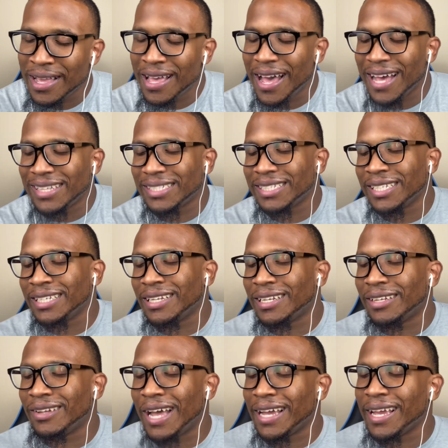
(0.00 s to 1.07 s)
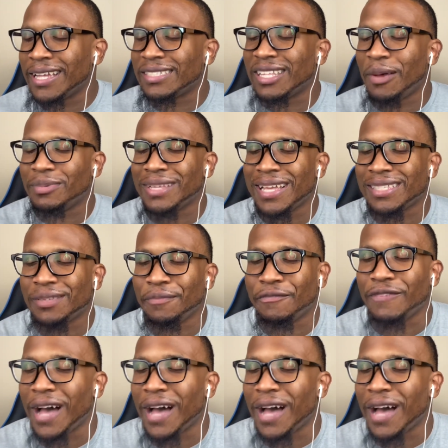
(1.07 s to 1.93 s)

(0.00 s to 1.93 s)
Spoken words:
I seen a little, I guess they was at some